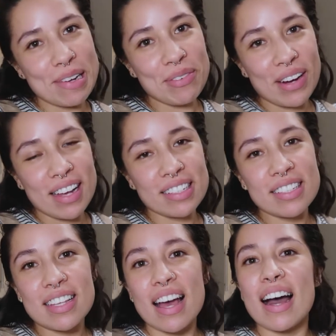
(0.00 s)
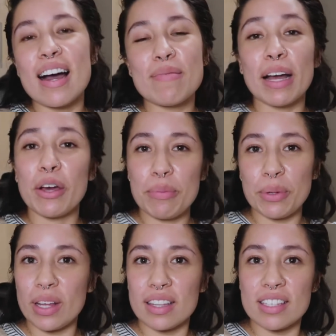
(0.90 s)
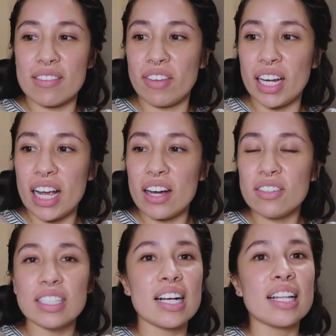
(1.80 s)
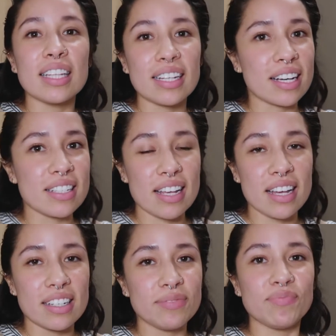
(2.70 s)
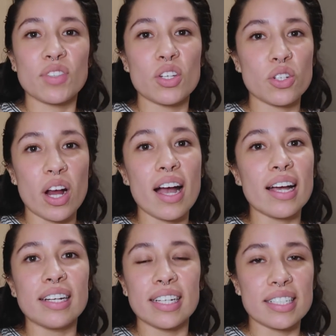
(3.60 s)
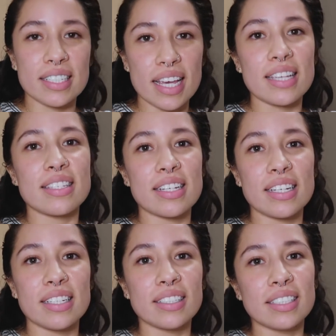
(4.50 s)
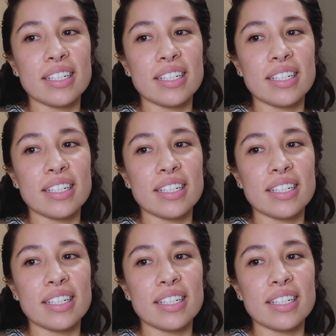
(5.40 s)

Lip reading: my friends. I hope you liked this video. Like I said, tried and tasted